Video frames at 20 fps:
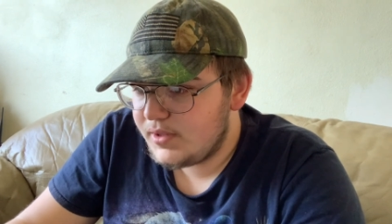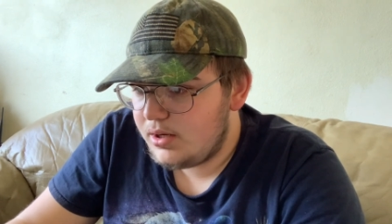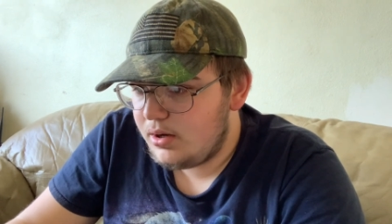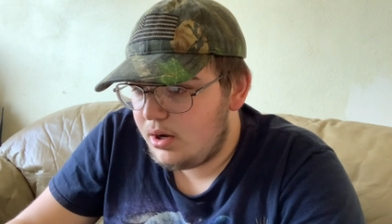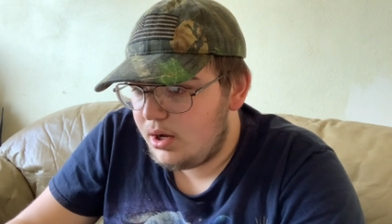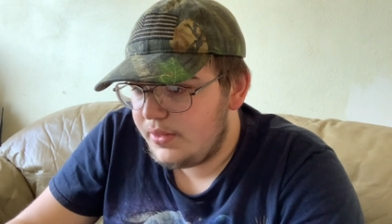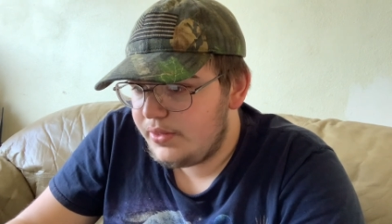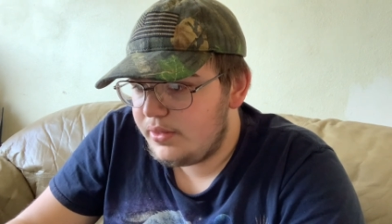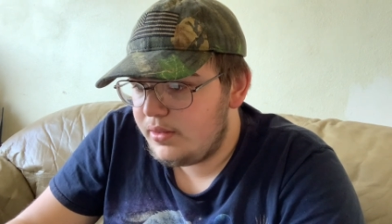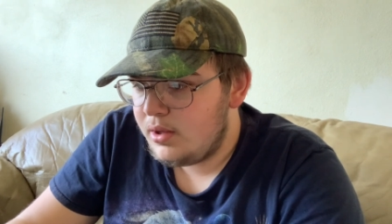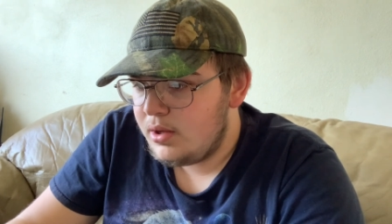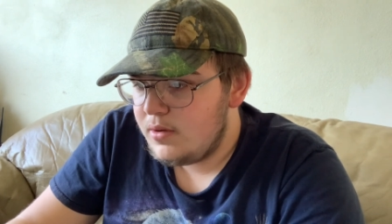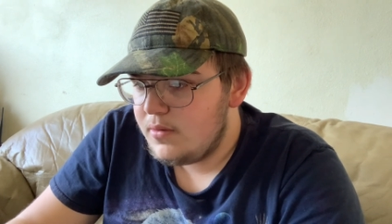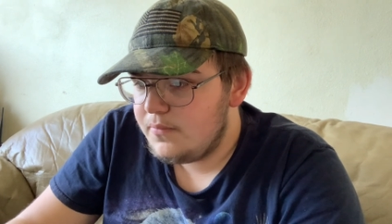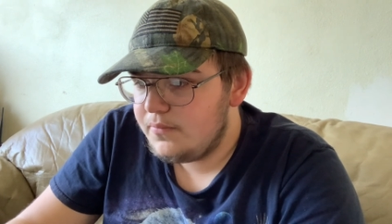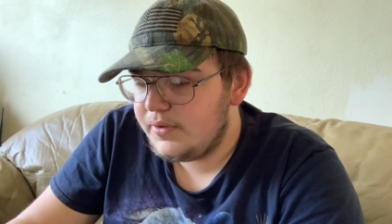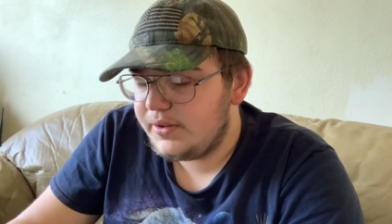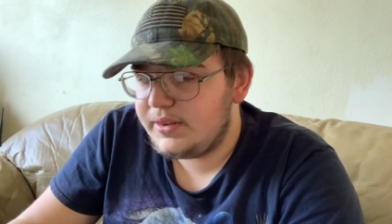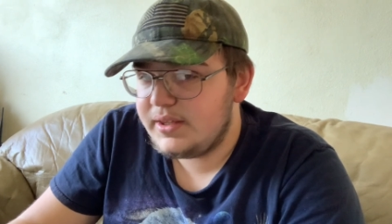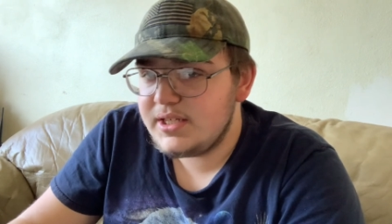Um
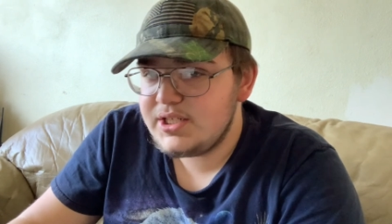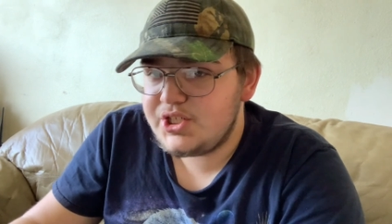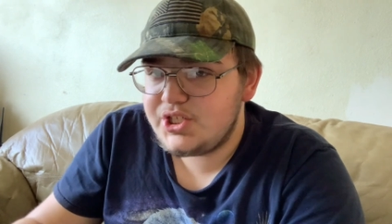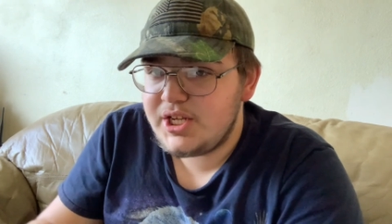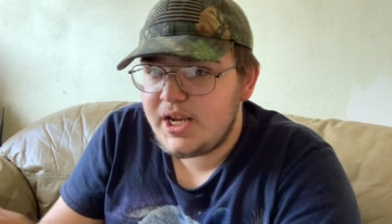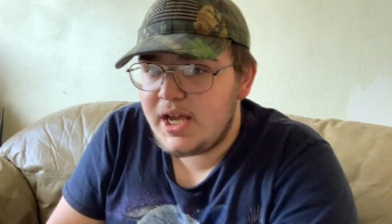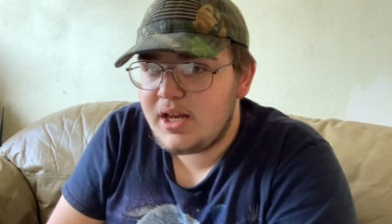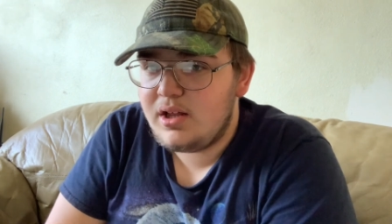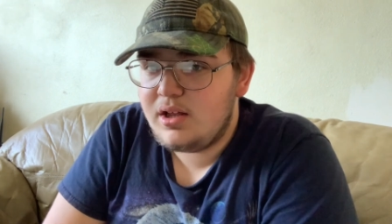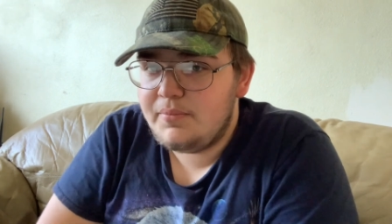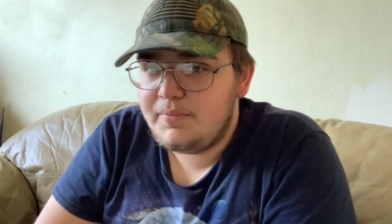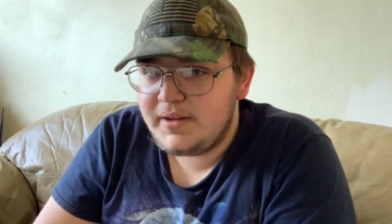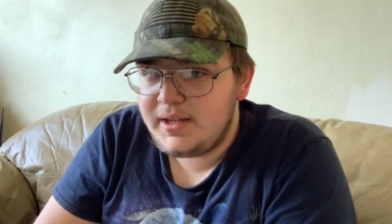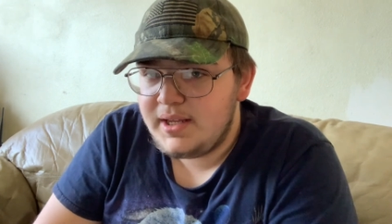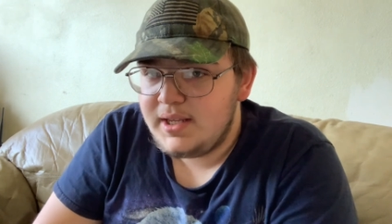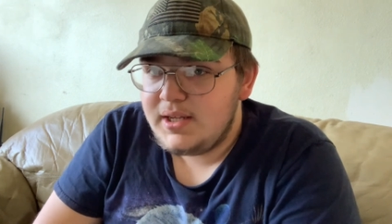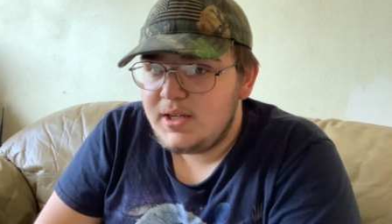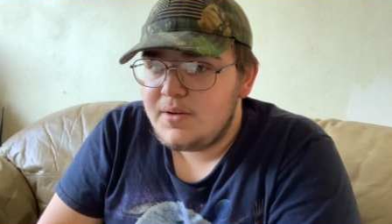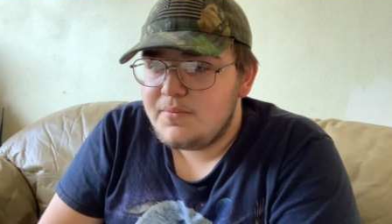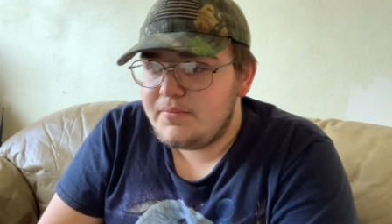but this channel but
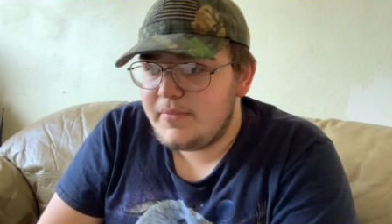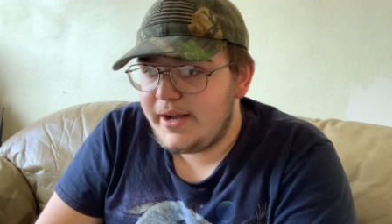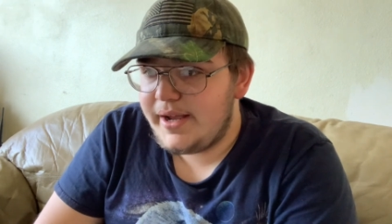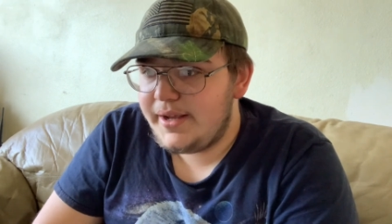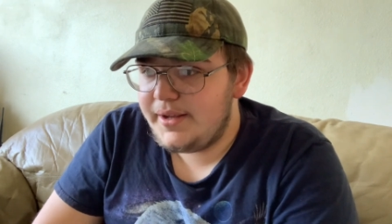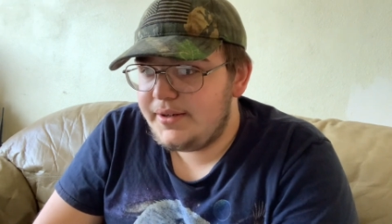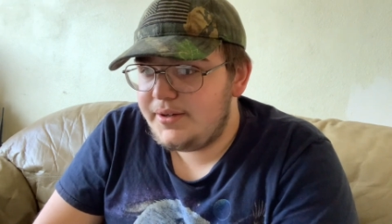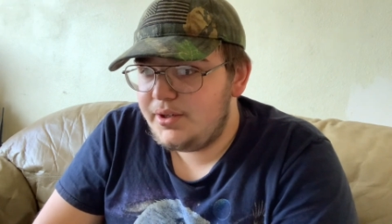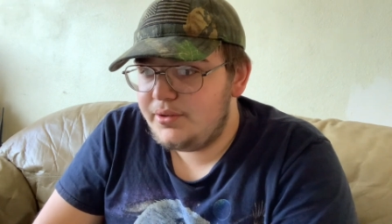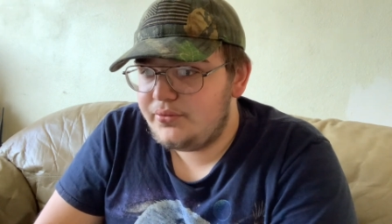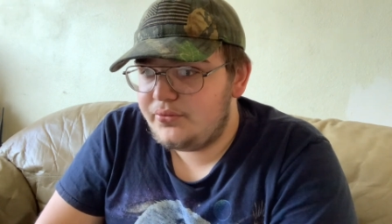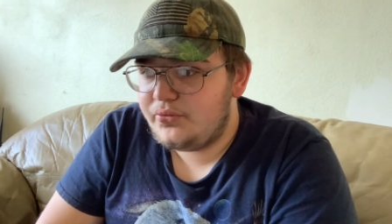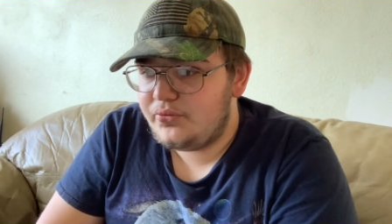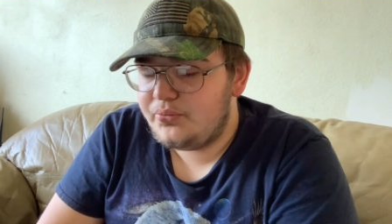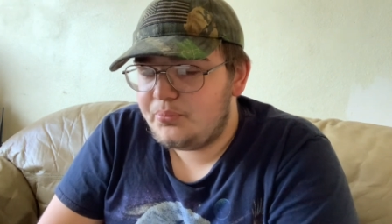my new